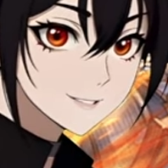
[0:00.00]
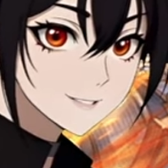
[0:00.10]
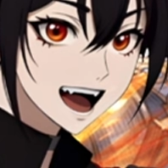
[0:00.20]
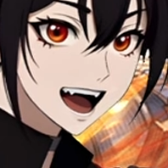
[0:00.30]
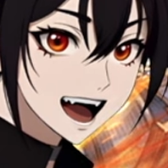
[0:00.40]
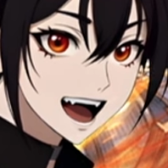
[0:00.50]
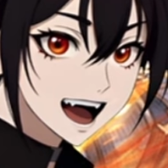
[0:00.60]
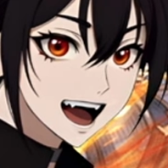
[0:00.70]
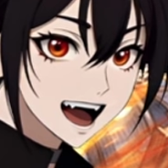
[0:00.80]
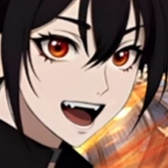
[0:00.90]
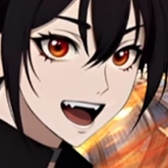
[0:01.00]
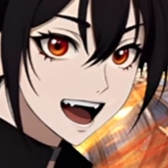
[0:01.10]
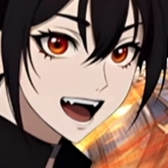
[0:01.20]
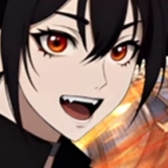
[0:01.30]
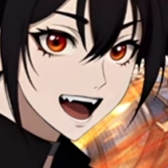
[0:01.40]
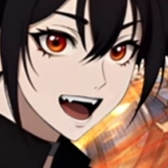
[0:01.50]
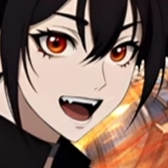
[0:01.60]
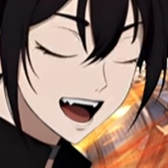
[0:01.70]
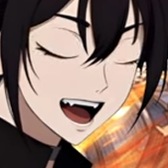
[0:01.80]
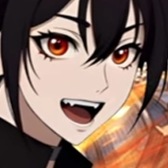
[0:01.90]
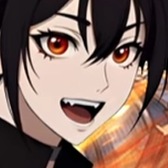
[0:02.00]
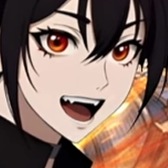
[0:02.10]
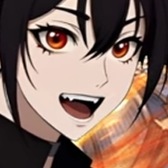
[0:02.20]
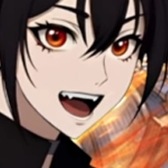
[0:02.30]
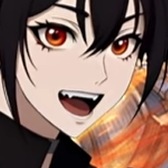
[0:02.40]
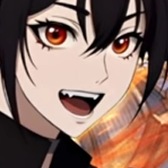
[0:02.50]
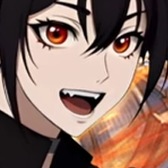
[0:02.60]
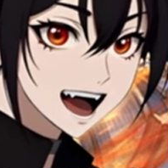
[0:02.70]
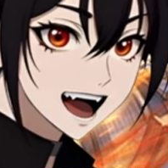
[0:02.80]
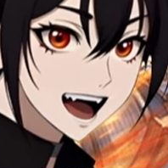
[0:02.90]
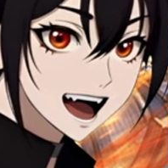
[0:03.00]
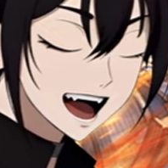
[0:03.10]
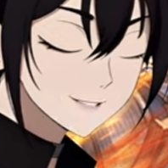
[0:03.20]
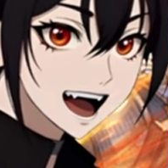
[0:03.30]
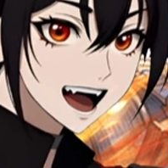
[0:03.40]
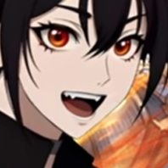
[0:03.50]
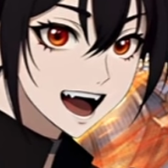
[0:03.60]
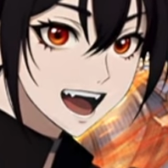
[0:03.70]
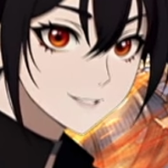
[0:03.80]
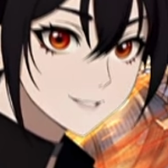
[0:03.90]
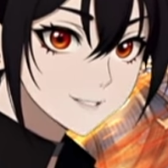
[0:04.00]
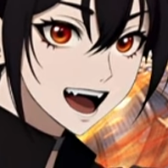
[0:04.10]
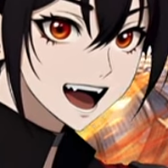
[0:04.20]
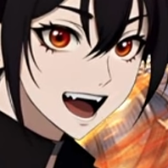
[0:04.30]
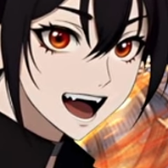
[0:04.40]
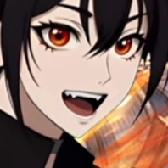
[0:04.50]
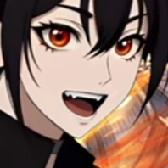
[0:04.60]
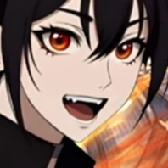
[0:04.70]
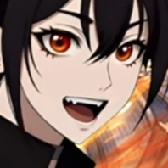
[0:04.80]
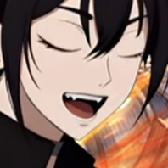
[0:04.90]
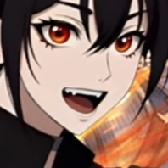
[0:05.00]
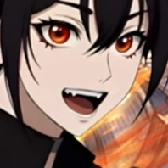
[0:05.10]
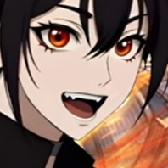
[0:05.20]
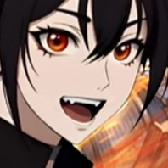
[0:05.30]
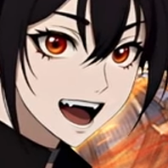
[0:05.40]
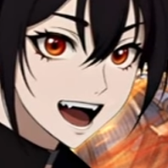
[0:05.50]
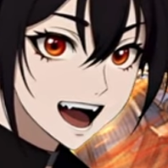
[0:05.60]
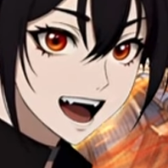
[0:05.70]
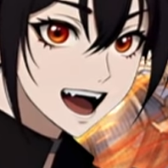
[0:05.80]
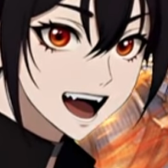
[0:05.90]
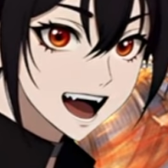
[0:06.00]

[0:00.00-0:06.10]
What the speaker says: Then supplemented damage is fine, CA cap is also fine. Okay, 18 out of 22 for